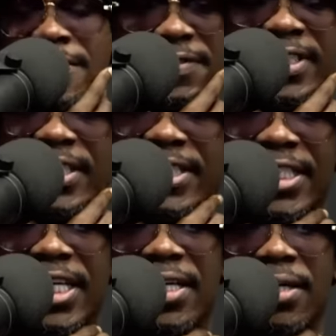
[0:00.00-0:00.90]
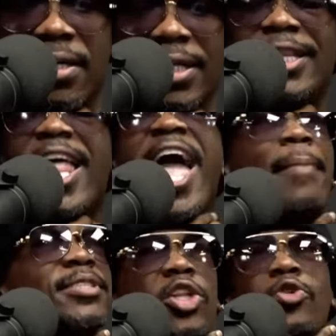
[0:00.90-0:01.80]
to see,
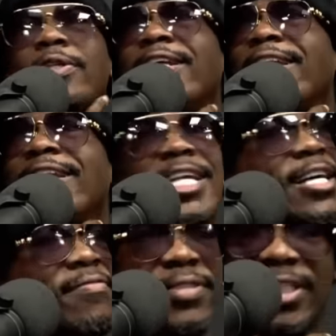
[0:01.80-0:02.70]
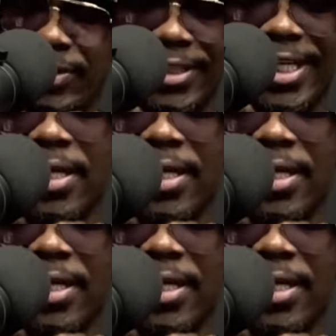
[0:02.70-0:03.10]
absolutely love to see